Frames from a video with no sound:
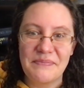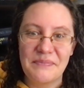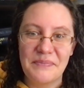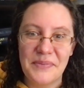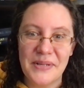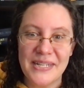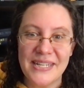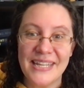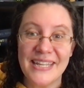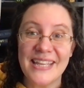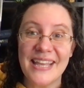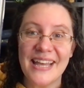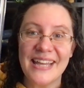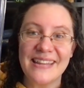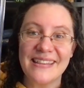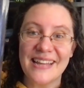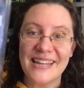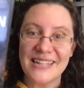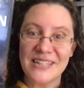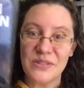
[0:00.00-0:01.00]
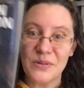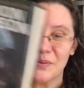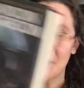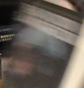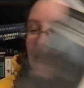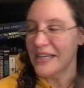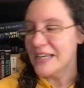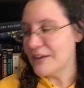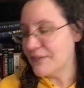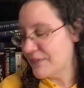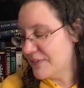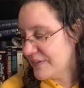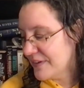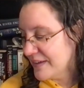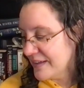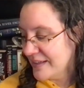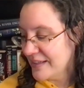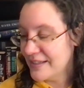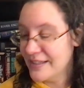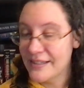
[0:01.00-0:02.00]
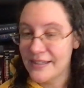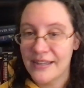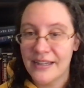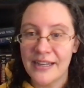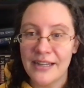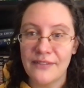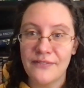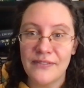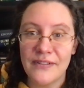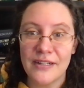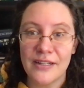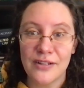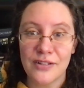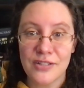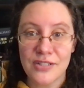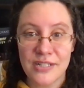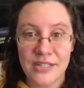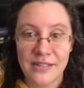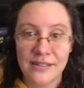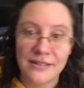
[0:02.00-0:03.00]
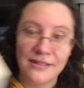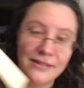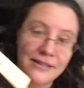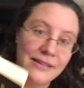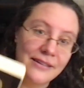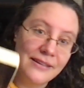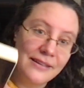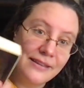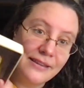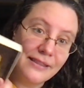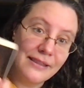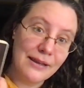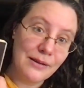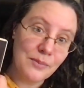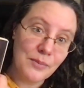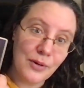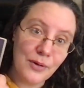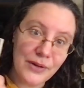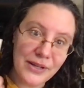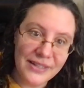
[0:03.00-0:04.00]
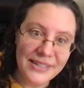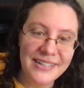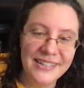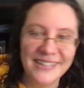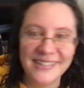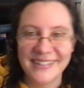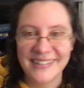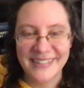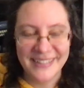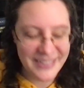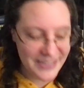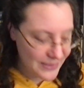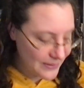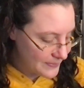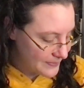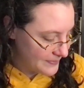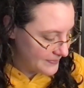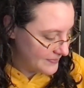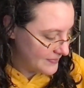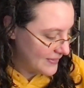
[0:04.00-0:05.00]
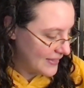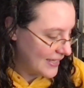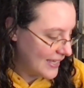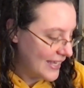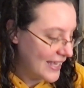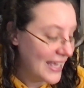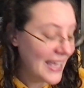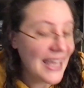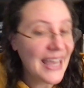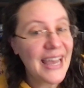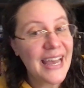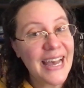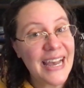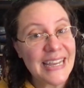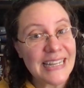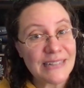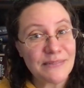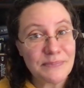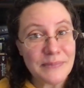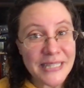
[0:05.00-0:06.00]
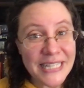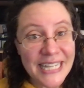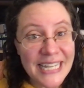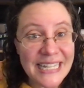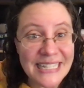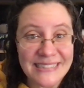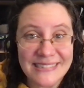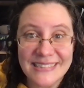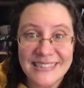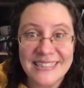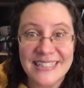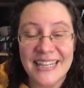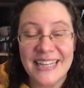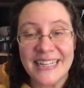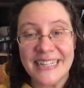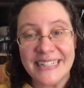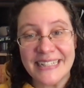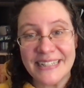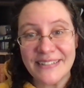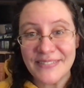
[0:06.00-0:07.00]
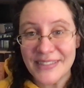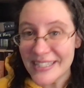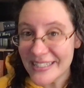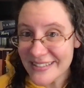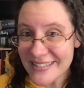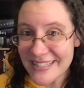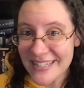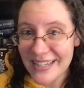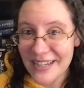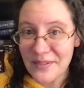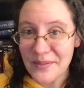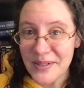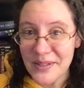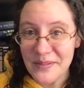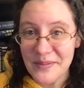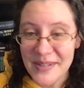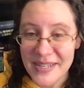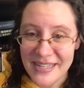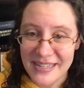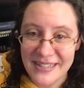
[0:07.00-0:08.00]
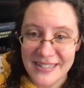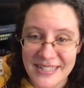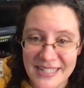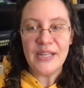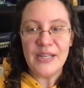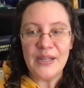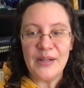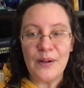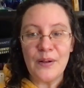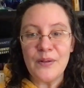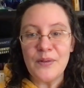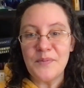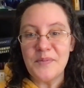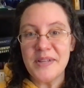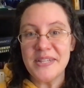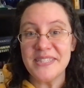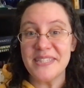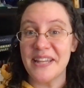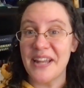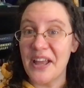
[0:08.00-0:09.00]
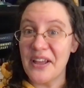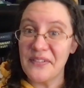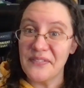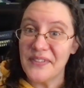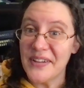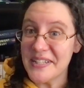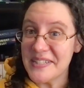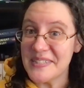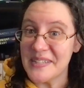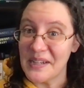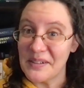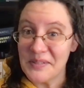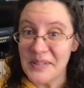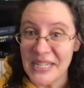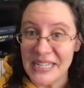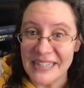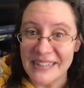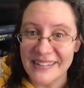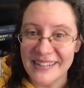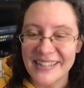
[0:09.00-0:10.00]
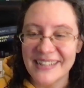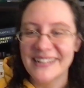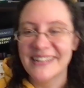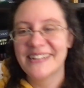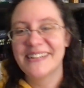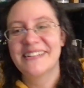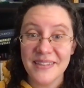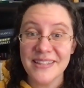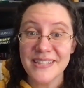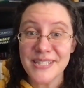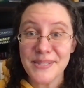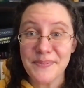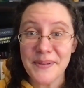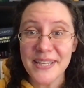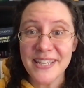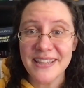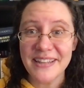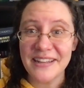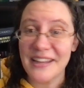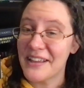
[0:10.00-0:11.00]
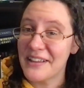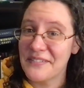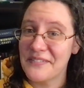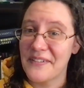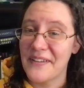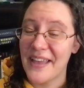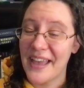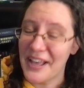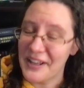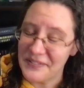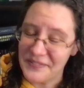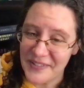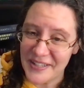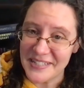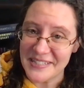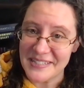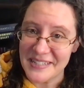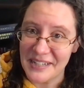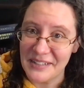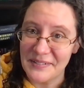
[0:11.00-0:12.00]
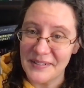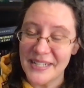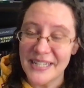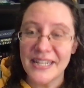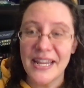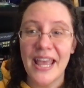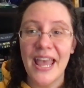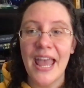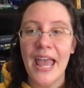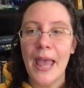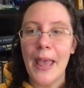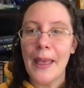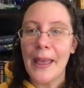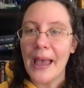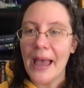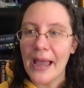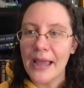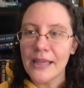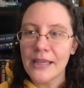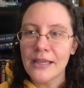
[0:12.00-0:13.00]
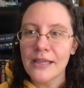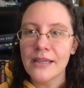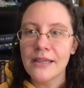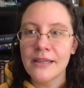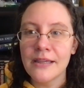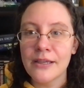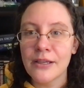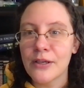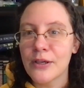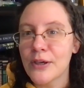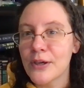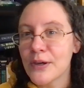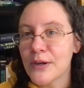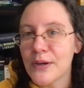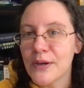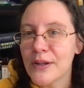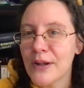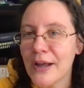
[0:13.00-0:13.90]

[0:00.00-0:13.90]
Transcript: But again, that is only if I finish the Unbroken. So I have plans. I have things that I want to read. It all depends on how fast I read. Speaking of how fast I read, it could